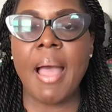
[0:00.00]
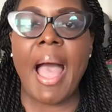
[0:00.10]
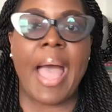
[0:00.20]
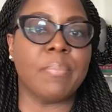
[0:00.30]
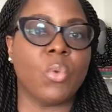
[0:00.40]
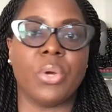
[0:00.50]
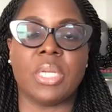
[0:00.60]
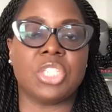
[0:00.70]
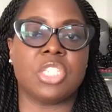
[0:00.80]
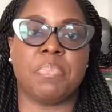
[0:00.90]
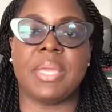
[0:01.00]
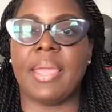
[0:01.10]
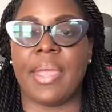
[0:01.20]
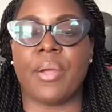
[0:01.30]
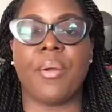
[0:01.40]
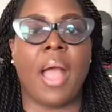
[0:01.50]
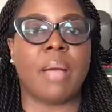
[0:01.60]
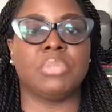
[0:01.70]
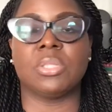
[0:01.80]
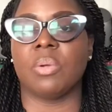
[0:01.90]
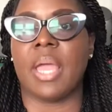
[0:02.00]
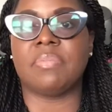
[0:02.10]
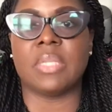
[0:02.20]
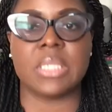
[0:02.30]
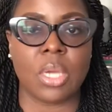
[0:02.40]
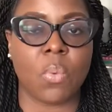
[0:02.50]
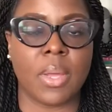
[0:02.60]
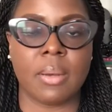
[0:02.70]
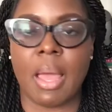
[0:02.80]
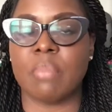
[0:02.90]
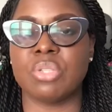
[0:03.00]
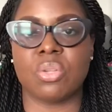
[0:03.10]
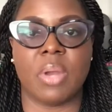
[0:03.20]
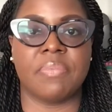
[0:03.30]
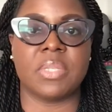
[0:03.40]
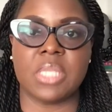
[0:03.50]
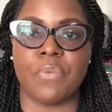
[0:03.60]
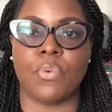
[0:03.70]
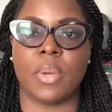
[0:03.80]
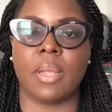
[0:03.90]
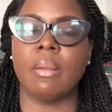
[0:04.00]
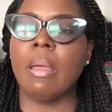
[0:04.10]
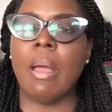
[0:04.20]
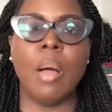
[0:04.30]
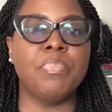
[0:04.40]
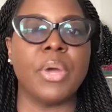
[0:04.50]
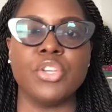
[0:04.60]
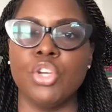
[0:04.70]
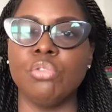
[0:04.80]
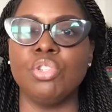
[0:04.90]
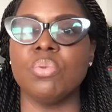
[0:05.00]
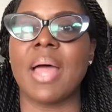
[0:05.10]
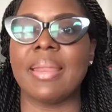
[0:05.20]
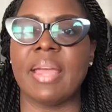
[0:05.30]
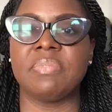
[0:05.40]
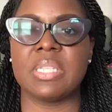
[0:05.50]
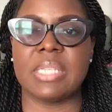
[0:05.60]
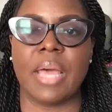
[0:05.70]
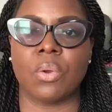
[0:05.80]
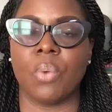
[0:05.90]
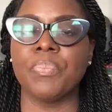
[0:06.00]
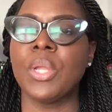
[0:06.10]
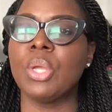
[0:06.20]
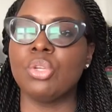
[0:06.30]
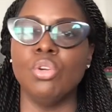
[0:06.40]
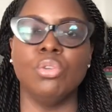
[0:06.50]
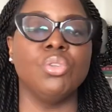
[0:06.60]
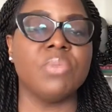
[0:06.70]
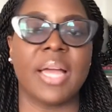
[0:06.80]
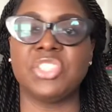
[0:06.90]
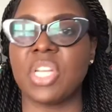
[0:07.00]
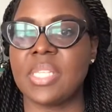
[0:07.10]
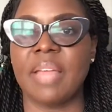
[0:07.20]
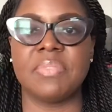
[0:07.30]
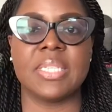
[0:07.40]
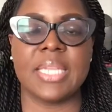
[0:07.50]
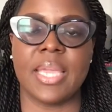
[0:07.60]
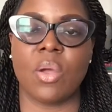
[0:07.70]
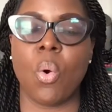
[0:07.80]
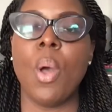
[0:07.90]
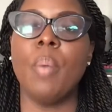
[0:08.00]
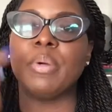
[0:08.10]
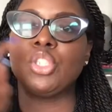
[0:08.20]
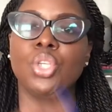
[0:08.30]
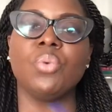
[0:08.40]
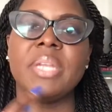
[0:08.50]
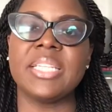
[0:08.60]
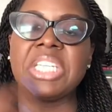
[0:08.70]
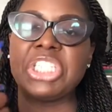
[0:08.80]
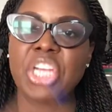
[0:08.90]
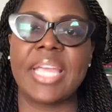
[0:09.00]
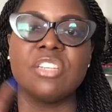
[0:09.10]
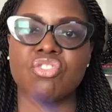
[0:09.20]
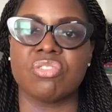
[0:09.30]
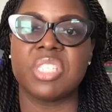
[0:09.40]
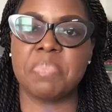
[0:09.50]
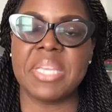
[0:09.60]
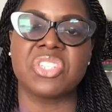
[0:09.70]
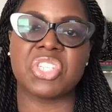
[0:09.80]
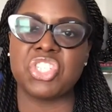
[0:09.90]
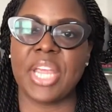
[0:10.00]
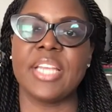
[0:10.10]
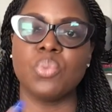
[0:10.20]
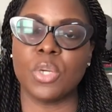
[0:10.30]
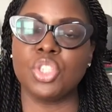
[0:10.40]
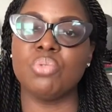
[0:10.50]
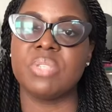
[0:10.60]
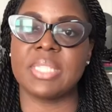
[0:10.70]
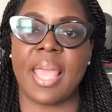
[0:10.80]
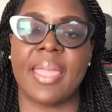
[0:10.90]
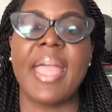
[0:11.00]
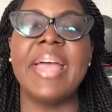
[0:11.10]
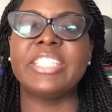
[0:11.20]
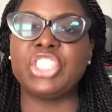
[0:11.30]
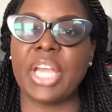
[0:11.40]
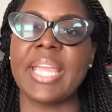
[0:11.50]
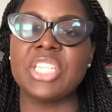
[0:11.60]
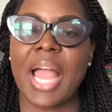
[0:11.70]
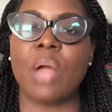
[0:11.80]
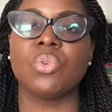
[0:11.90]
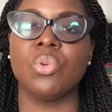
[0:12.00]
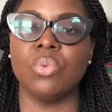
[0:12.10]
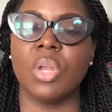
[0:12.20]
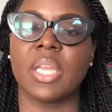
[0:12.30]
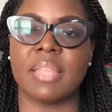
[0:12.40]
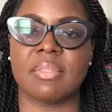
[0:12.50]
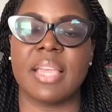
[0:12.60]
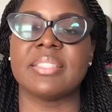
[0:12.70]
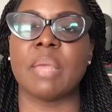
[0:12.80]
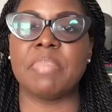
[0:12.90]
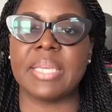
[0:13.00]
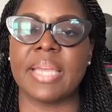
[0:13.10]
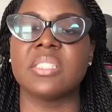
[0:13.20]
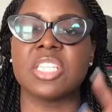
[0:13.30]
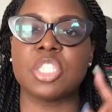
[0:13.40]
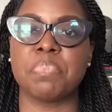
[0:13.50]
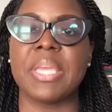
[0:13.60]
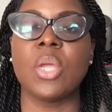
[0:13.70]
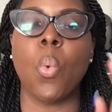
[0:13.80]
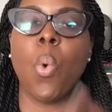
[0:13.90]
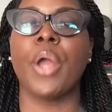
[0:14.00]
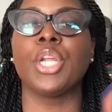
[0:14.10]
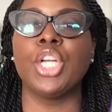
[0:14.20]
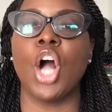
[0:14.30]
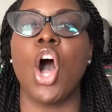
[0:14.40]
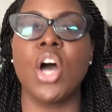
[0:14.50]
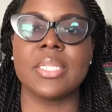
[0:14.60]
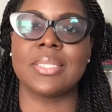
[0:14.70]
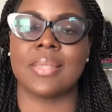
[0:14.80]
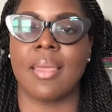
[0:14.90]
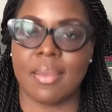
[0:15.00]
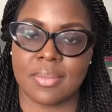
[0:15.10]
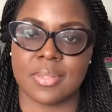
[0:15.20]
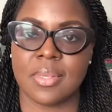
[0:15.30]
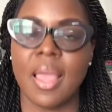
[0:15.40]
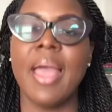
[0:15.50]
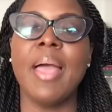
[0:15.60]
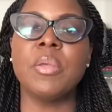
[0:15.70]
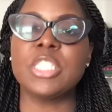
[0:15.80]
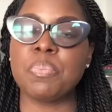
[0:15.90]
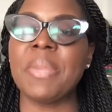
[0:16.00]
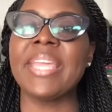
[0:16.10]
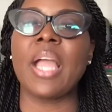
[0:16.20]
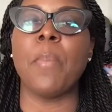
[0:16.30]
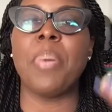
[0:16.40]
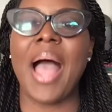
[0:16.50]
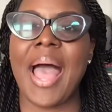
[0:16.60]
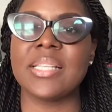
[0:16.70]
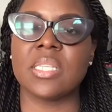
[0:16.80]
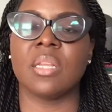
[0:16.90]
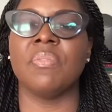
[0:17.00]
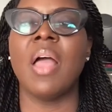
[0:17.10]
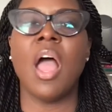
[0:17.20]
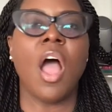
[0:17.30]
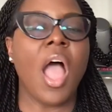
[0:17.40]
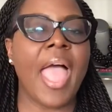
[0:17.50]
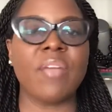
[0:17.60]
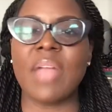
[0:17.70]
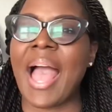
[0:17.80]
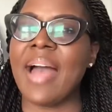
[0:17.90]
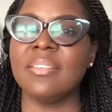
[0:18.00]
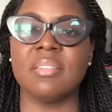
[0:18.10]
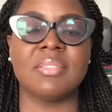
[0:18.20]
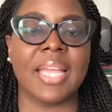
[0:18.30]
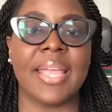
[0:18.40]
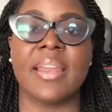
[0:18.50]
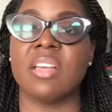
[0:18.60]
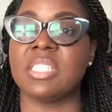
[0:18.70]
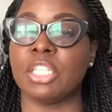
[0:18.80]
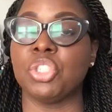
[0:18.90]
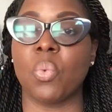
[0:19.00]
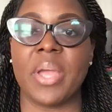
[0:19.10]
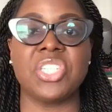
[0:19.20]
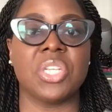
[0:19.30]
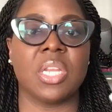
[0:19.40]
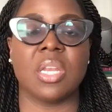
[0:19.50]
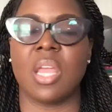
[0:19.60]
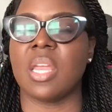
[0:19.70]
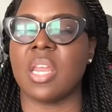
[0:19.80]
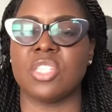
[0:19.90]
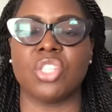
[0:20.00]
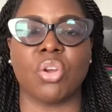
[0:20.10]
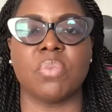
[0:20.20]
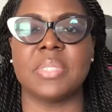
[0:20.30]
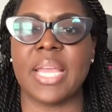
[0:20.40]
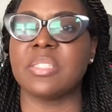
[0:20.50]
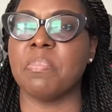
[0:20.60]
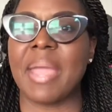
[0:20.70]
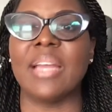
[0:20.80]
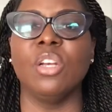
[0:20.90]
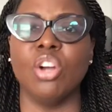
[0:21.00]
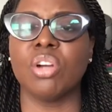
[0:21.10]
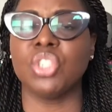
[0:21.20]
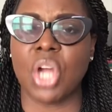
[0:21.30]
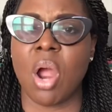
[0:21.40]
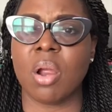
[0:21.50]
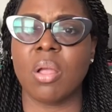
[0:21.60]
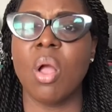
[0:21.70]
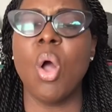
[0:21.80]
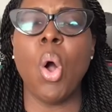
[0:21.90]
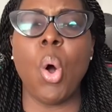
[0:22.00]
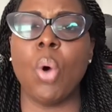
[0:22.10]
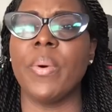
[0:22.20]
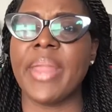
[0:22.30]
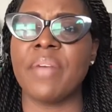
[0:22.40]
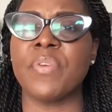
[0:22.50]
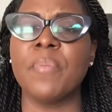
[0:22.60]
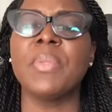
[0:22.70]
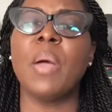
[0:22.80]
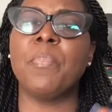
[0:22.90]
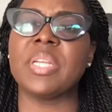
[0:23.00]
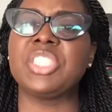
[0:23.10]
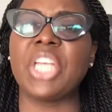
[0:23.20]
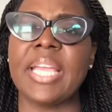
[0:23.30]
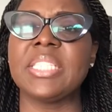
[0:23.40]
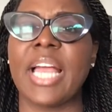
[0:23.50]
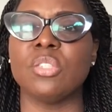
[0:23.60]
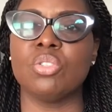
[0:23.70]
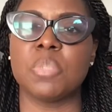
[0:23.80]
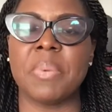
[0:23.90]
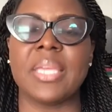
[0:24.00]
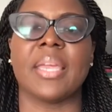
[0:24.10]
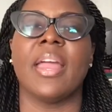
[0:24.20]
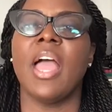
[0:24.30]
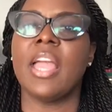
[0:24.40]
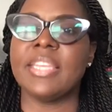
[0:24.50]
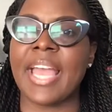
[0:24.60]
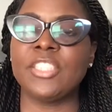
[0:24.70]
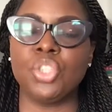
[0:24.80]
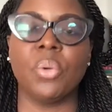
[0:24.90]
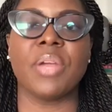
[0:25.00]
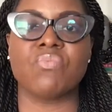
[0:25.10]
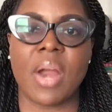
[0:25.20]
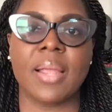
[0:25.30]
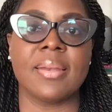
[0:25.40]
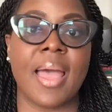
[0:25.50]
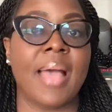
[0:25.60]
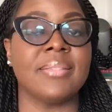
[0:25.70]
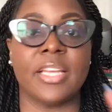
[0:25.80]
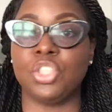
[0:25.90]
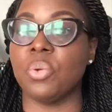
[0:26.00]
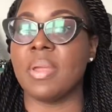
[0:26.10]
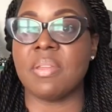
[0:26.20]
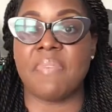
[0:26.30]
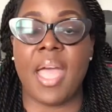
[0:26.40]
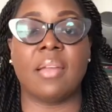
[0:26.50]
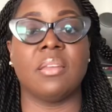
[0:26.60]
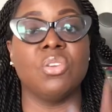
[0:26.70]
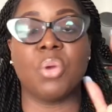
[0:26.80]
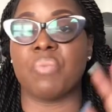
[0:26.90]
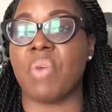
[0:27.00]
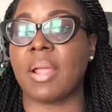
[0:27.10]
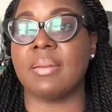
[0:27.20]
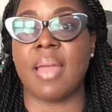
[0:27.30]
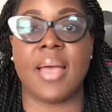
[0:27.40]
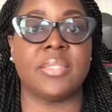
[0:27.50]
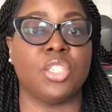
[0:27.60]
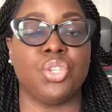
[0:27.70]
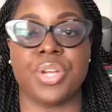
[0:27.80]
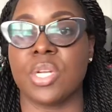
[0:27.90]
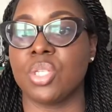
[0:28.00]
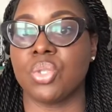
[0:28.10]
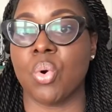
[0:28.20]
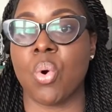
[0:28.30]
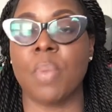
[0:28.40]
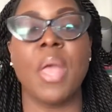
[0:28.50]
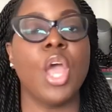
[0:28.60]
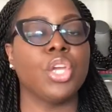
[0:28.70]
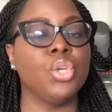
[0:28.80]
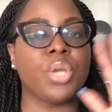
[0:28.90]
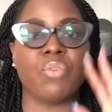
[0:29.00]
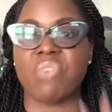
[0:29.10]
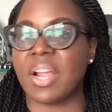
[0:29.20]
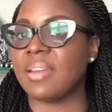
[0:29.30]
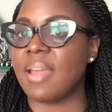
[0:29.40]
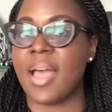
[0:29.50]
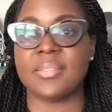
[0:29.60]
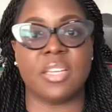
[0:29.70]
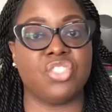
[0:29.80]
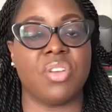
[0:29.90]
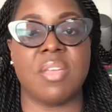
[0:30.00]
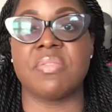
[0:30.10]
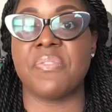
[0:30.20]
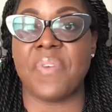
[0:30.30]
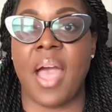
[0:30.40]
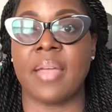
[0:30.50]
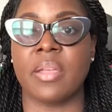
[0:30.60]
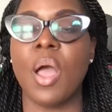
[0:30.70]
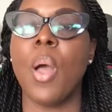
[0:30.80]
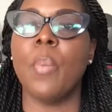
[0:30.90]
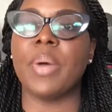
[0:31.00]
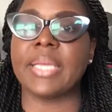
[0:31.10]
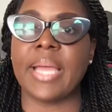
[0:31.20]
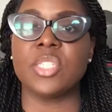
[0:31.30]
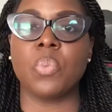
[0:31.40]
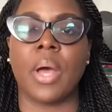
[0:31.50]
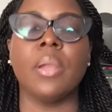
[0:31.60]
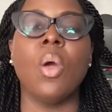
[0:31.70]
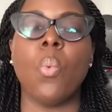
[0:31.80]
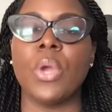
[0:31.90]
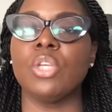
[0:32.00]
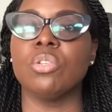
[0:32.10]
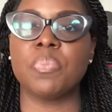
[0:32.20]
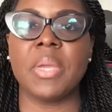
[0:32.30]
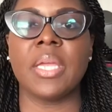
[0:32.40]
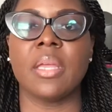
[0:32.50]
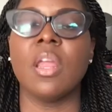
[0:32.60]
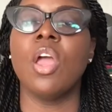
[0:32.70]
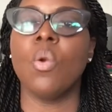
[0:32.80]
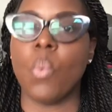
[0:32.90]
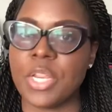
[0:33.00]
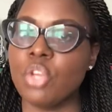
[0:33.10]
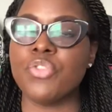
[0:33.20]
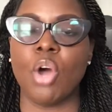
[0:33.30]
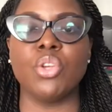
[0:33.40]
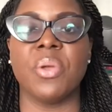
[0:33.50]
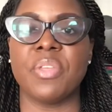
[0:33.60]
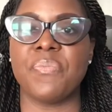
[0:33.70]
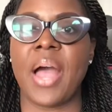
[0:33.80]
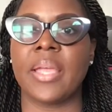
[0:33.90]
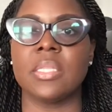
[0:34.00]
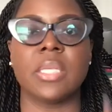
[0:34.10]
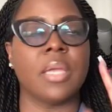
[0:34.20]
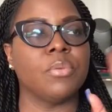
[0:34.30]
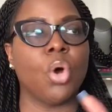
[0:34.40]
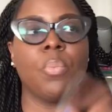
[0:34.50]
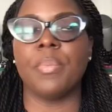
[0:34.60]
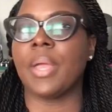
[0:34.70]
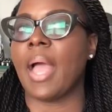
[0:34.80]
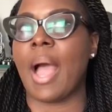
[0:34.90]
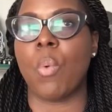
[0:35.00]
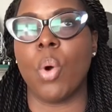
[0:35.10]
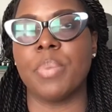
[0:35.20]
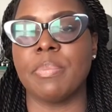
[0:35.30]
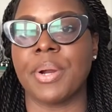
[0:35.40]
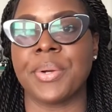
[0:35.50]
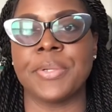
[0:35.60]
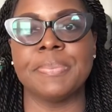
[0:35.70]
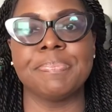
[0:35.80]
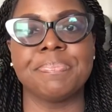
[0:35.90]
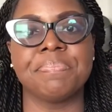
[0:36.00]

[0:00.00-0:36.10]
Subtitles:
I'm going to just be here. I'm just going to have to deal with it. I'm just going to have to suffer with it. But you do not have to settle. You do not just have to deal, but you need to change your speech and change what you say. Change how you look at things and begin to speak what God says. Speak positive. I understand a situation and circumstance may look dark or whatever, but change how you speak it. Yes, you can recognize that you're in the valley. You can recognize that you're in a storm. You can recognize that you're in the fire. But guess what? When you speak it, though you're in the fire, say, nope, I won't be burned.